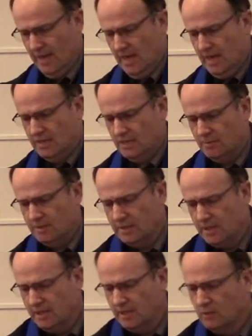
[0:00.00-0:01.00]
In the
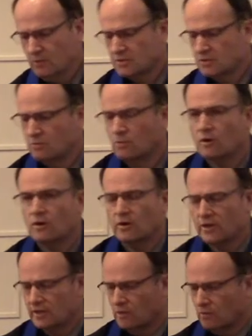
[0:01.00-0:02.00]
beginning was the Word,
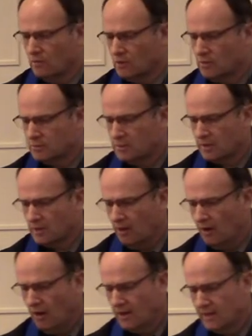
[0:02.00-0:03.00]
and the Word was with
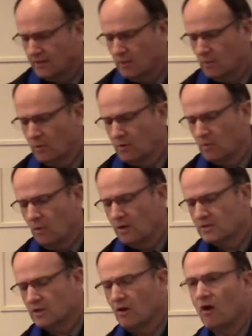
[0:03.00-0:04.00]
God, and the Word
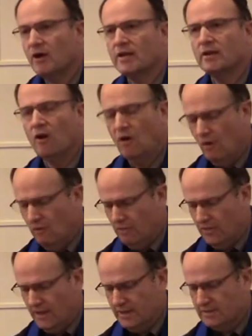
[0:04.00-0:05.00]
was God, and all
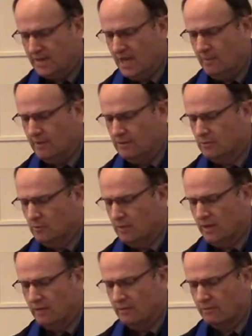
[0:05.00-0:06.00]
things came into
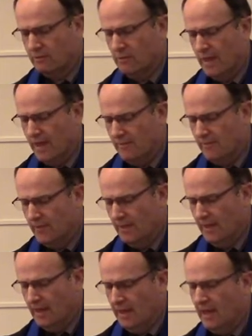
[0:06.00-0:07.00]
being through him,
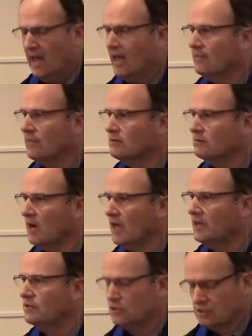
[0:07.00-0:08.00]
and the
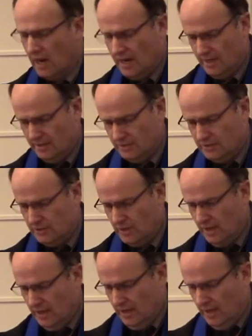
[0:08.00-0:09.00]
light shines
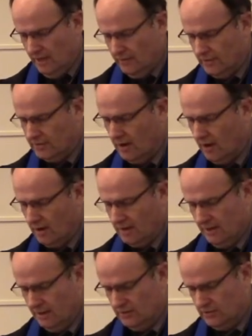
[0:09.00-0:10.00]
in the
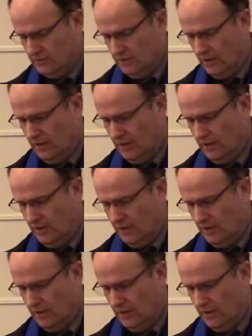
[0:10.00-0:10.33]
darkness.